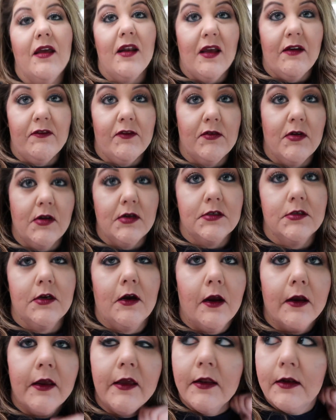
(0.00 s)
I have to run to
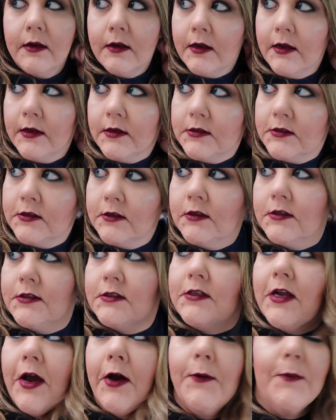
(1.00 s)
Target into the
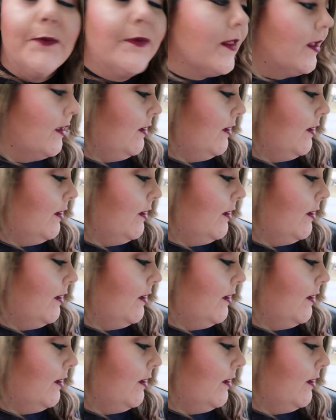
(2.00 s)
store.